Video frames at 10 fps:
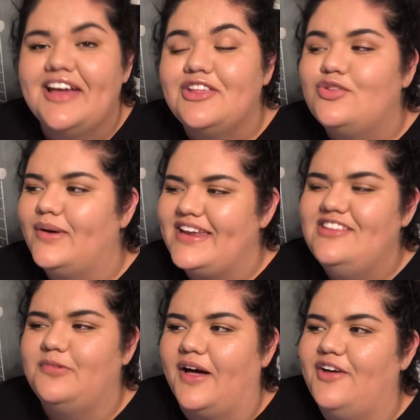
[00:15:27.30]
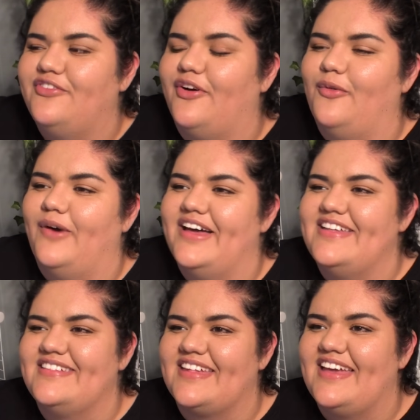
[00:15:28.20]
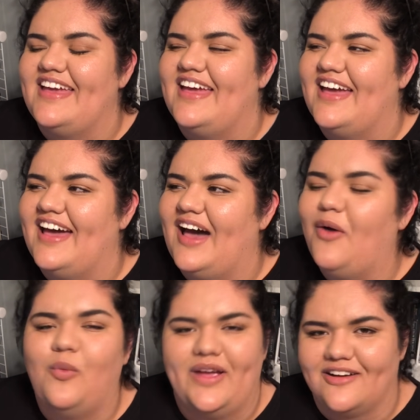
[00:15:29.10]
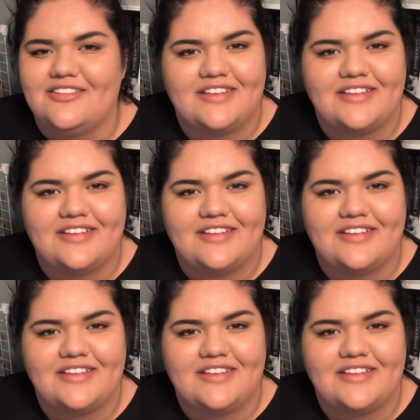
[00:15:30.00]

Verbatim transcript: 2012 was a weird